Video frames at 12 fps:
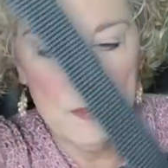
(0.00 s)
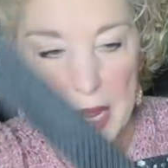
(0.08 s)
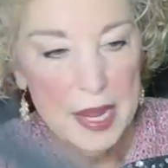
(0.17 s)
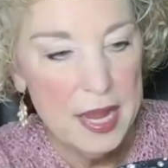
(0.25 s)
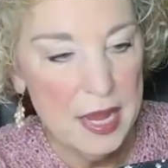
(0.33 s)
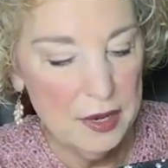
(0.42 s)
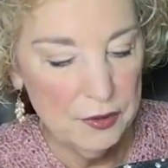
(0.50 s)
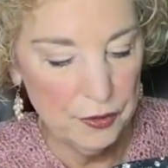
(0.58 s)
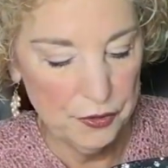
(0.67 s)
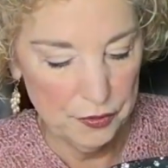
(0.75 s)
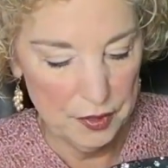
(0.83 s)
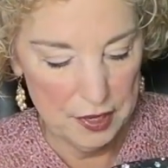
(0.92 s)
my
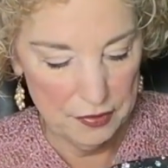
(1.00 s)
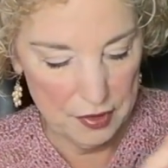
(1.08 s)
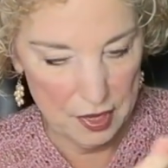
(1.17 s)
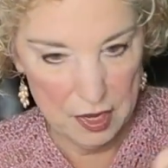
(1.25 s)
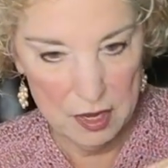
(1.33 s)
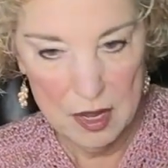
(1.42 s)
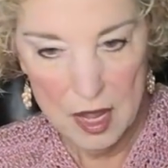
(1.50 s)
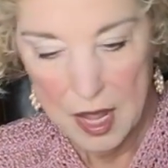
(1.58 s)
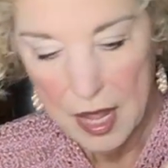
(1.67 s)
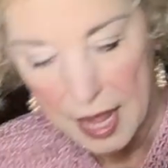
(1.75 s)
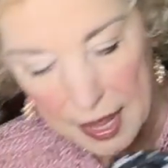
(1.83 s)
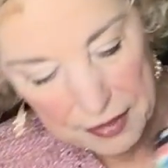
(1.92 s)
handles or anything.
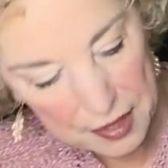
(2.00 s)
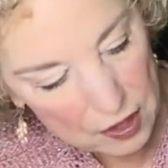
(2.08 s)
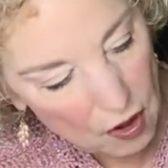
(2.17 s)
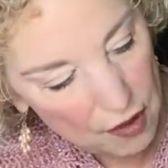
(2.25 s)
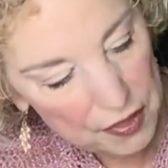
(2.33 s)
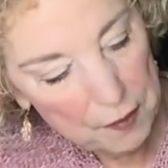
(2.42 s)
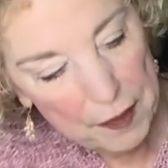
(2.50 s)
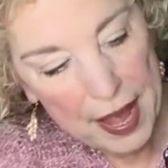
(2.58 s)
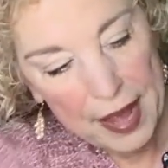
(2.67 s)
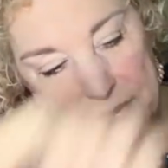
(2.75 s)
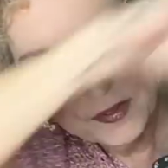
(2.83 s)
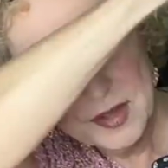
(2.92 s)
And then on the
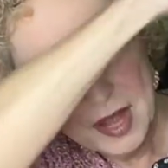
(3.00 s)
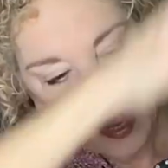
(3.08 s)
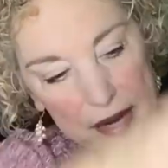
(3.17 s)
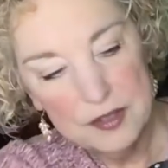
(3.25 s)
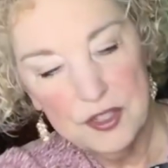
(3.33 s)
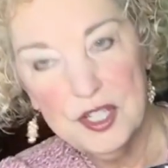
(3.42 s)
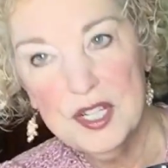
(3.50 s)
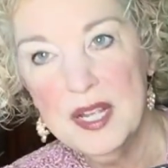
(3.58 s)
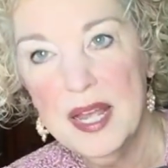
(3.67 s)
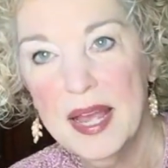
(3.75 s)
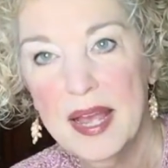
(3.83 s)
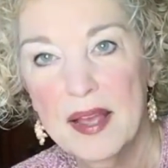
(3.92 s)
back side, she
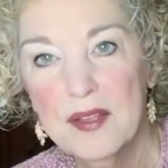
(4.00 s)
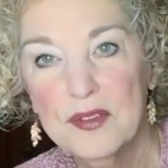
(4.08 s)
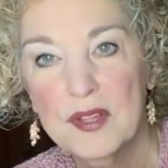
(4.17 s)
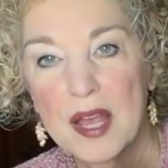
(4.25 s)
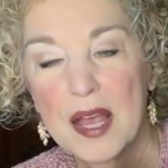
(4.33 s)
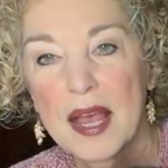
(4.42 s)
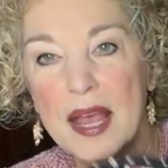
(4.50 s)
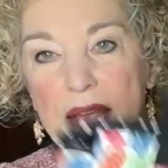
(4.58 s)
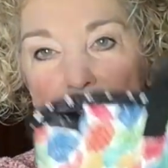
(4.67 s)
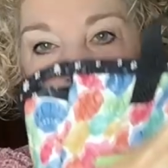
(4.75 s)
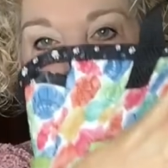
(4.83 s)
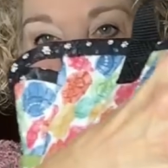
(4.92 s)
has
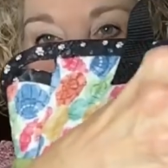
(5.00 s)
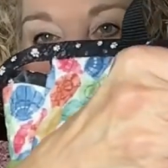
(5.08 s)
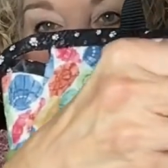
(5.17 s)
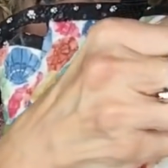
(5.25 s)
a zippered